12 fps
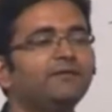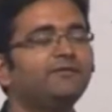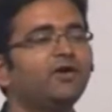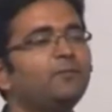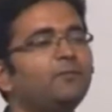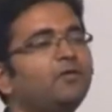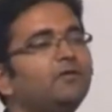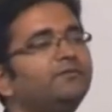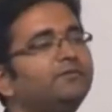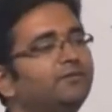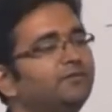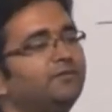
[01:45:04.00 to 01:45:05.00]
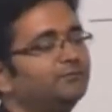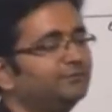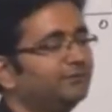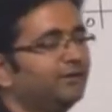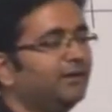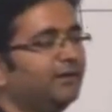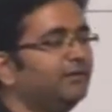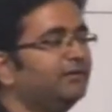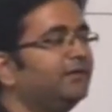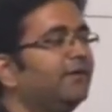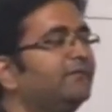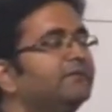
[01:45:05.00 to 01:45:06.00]
If the output of the system, it is
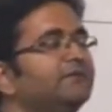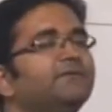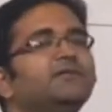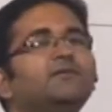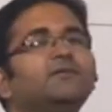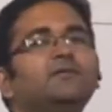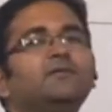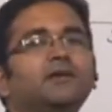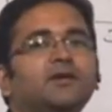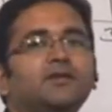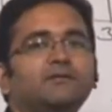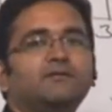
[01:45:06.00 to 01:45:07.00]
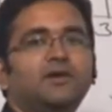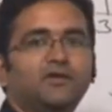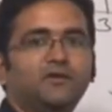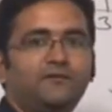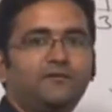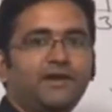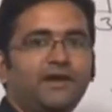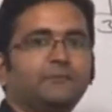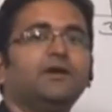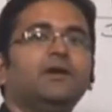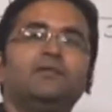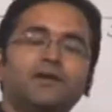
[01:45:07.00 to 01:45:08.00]
diverging with increasing value of time,
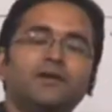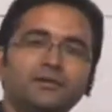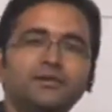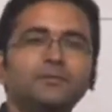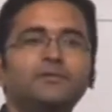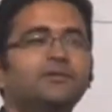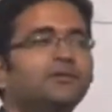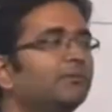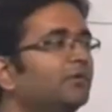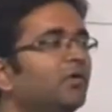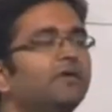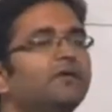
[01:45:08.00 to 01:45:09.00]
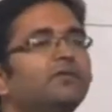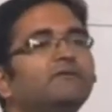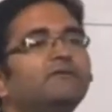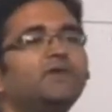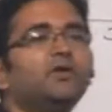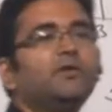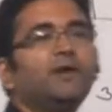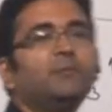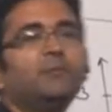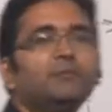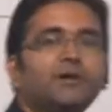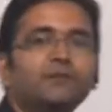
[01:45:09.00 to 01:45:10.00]
it is an unstable system, because at some value of time
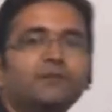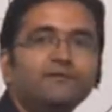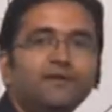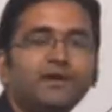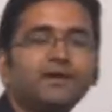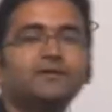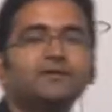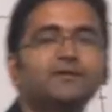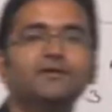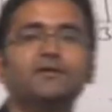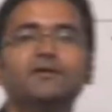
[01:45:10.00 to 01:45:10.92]
it becomes infinite.